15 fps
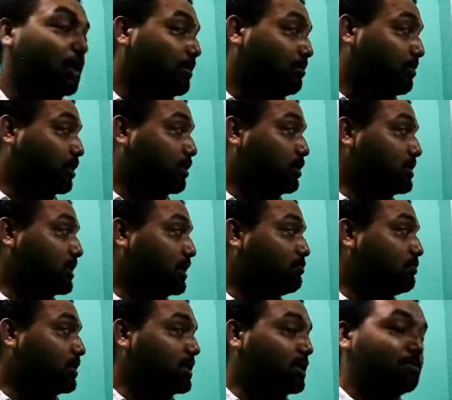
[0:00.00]
because it
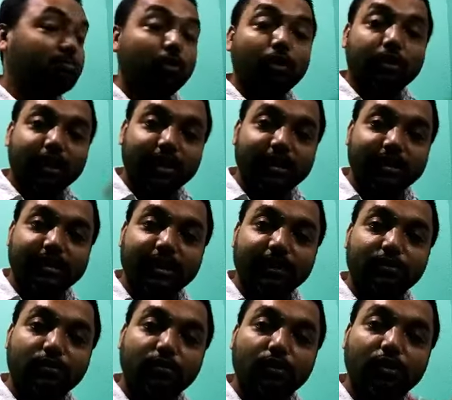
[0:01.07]
was in molten state.
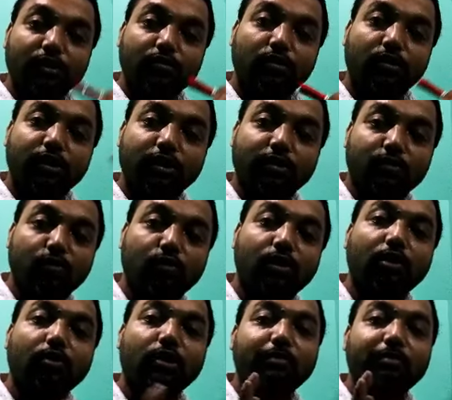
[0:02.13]
Slowly it cooled
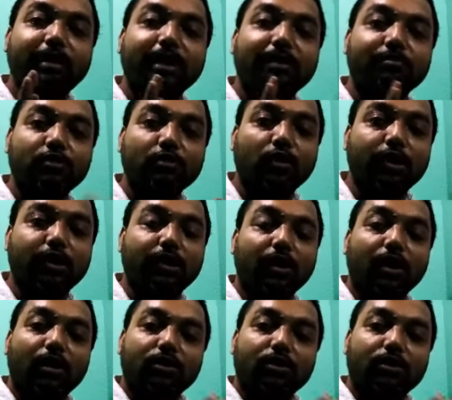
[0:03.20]
down and become solid.